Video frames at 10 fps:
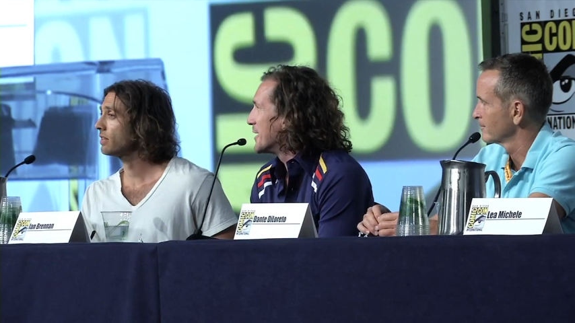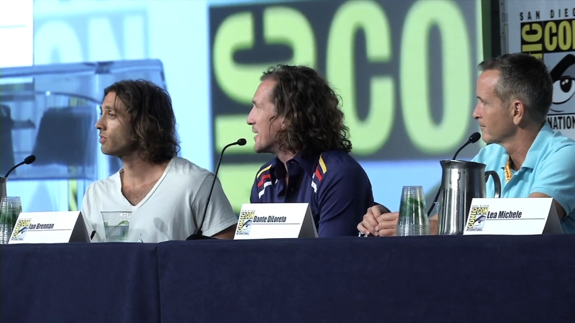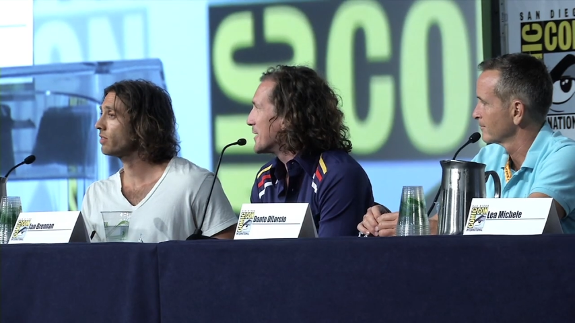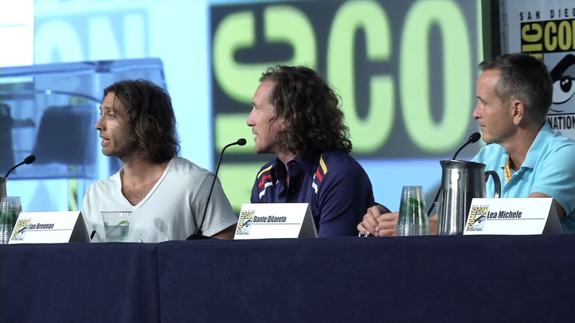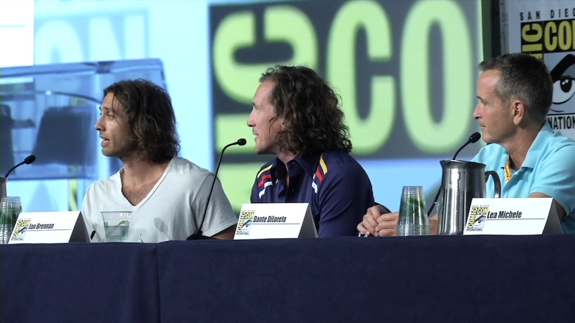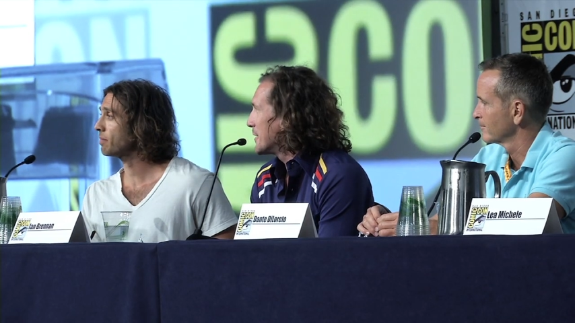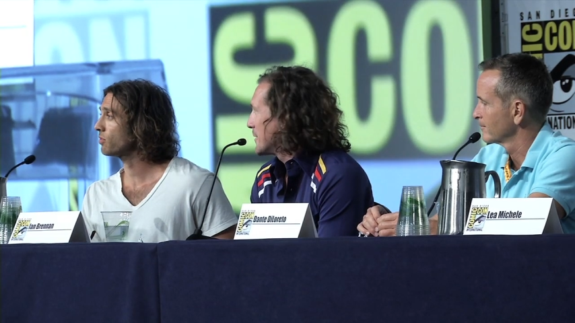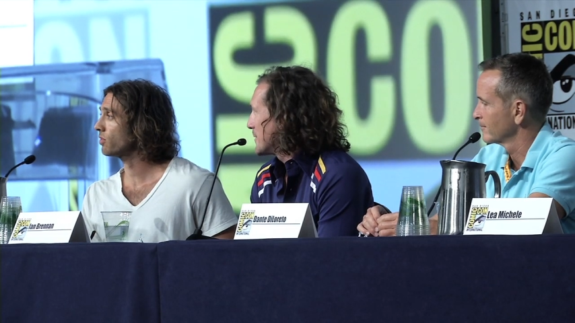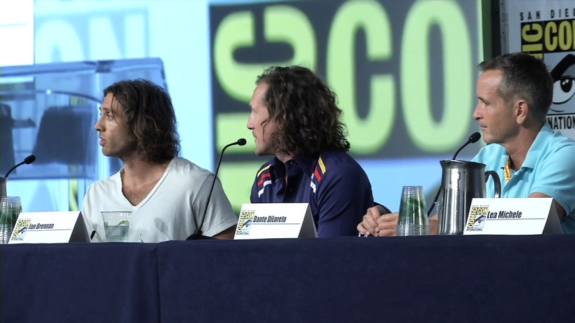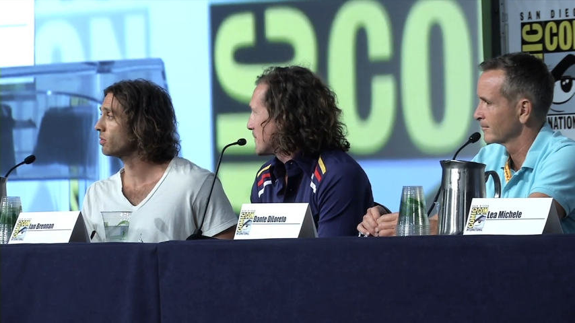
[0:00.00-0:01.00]
Speaker 1: it's the second
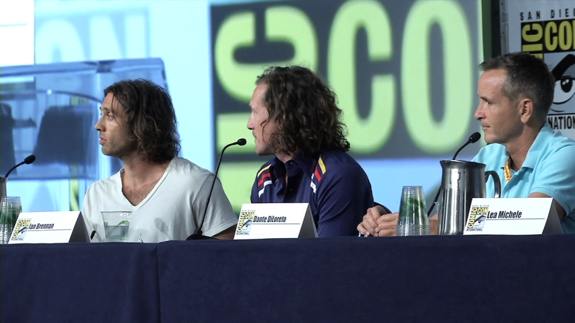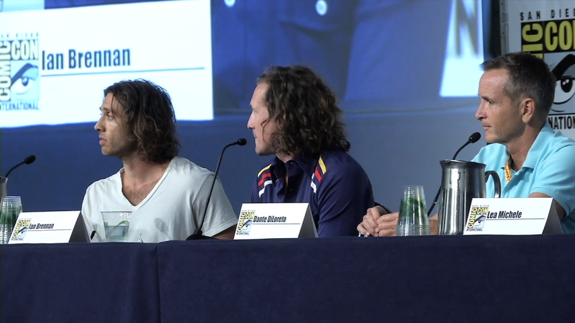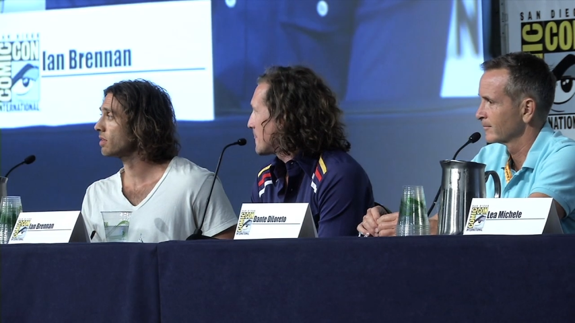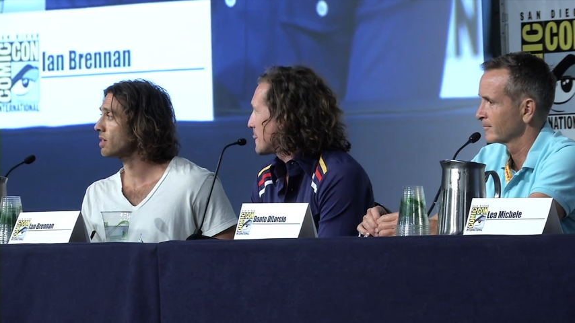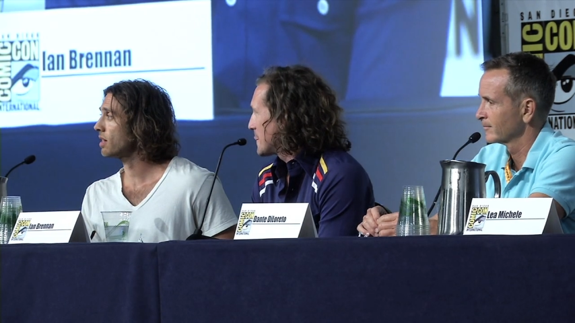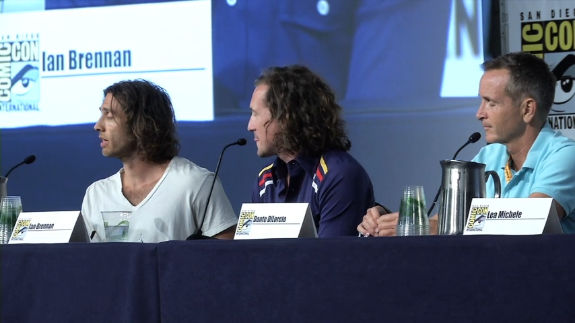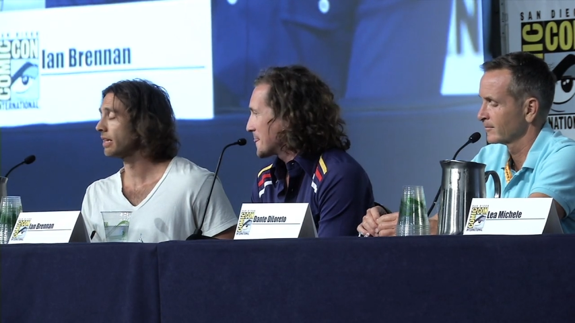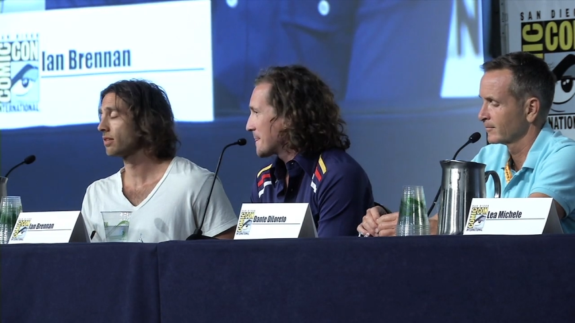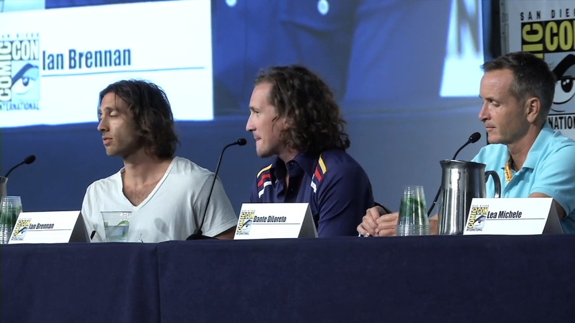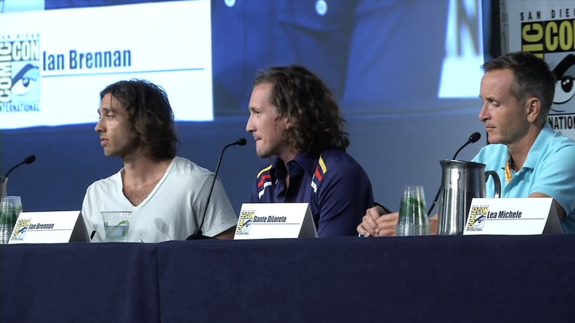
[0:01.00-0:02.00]
episode uh, and
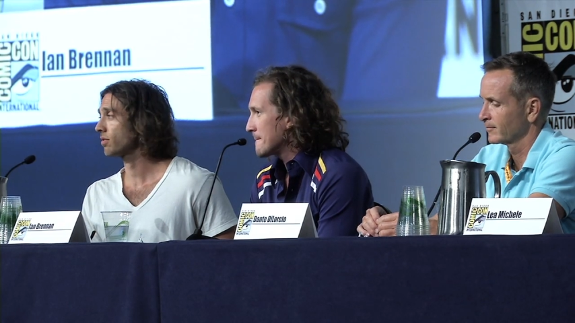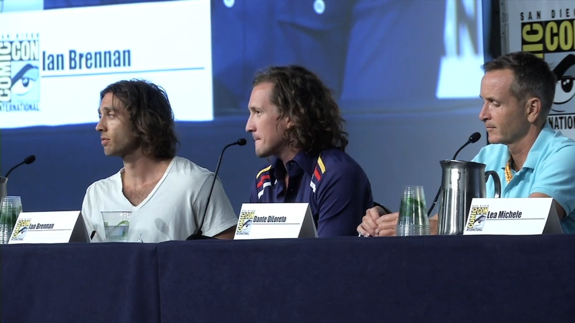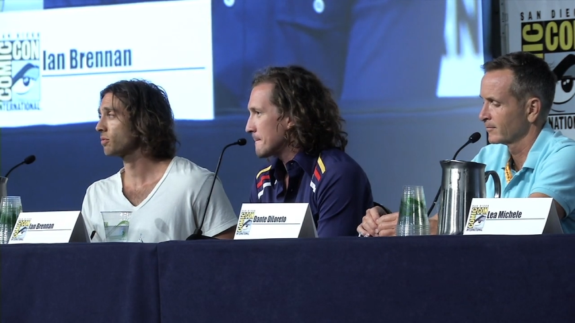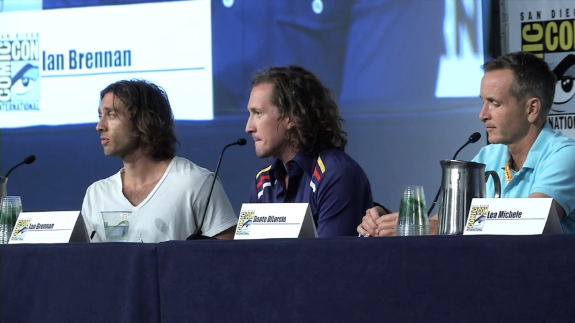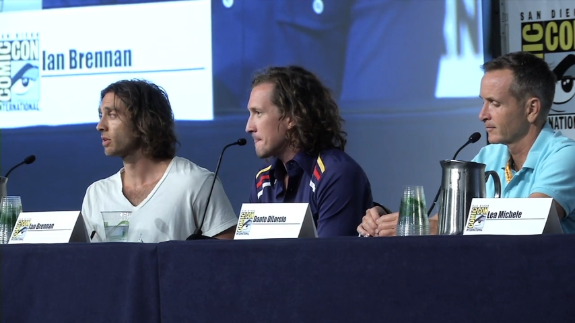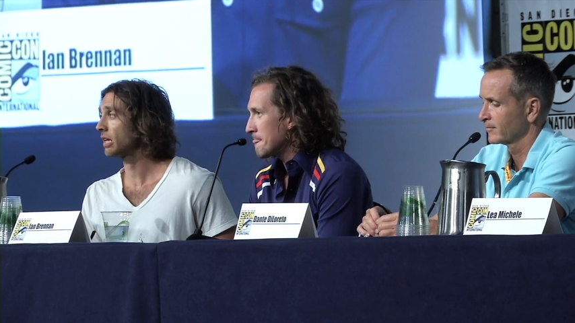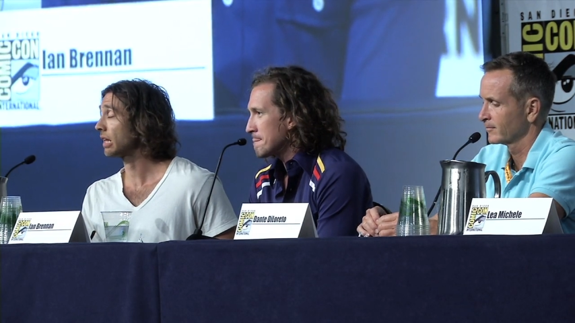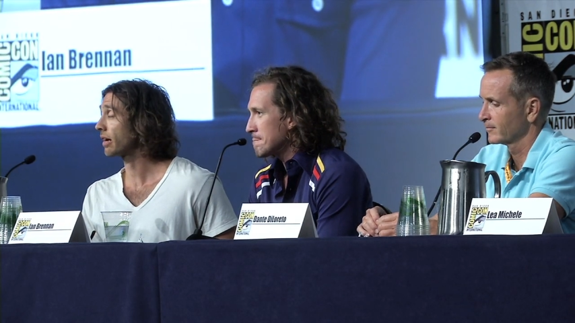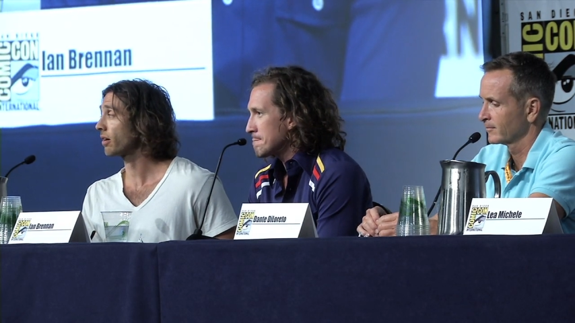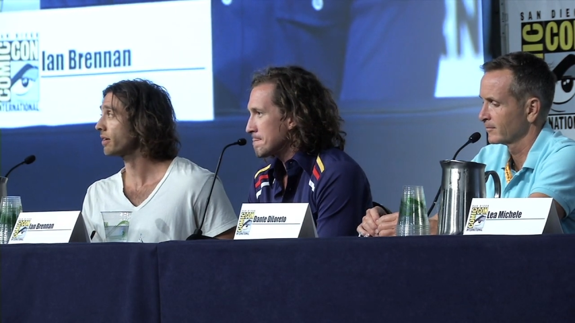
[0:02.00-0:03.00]
it's
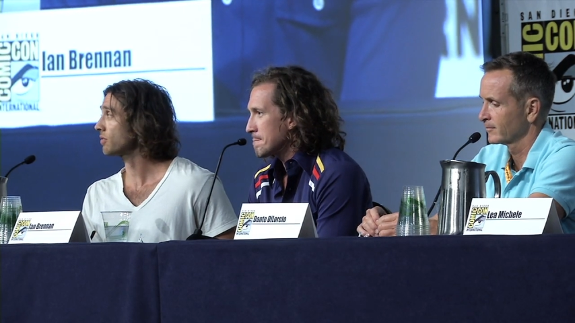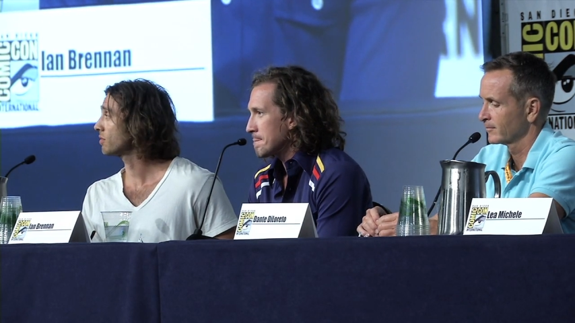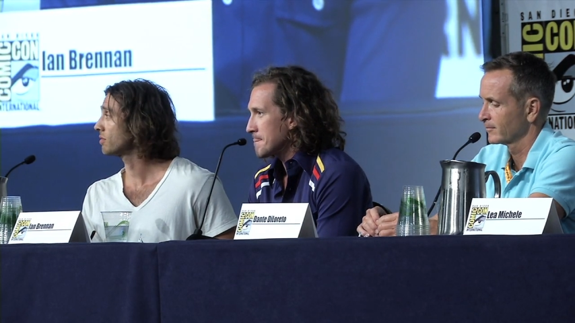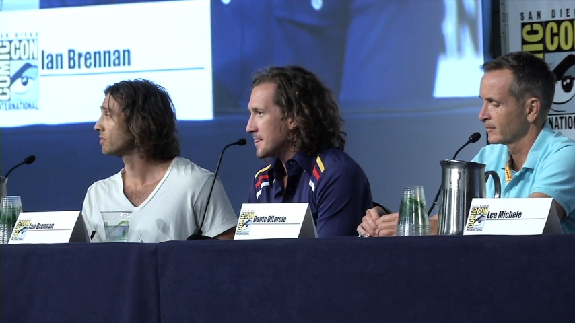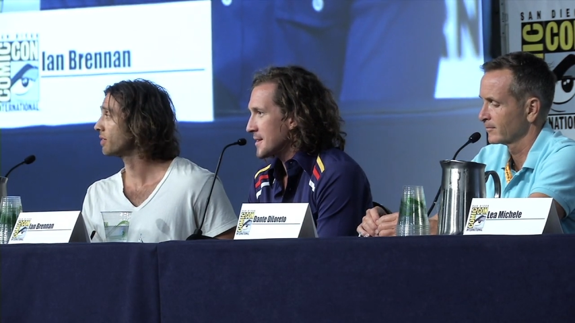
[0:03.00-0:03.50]
hilarious.